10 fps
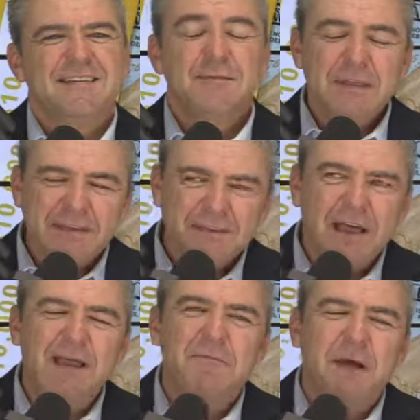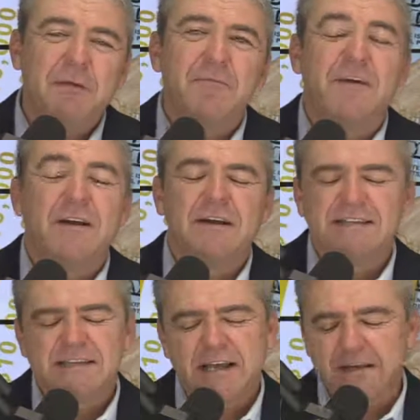Well, I'm very
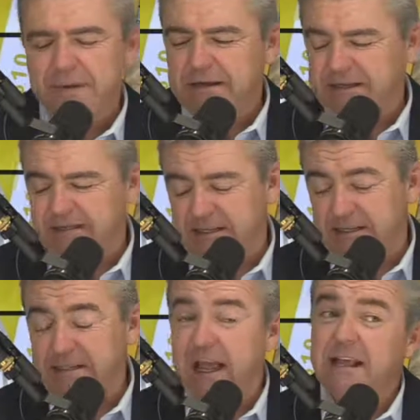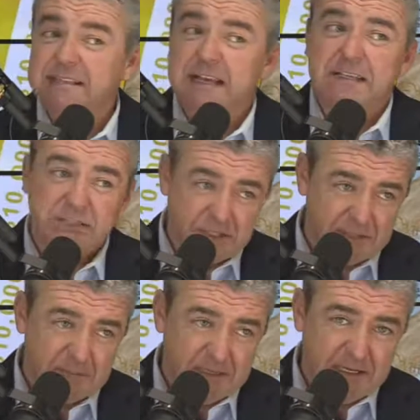excited about DigiNinja, as I
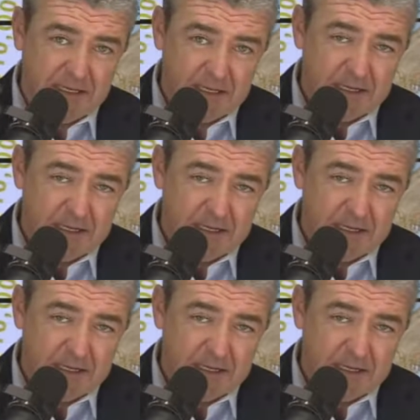should be.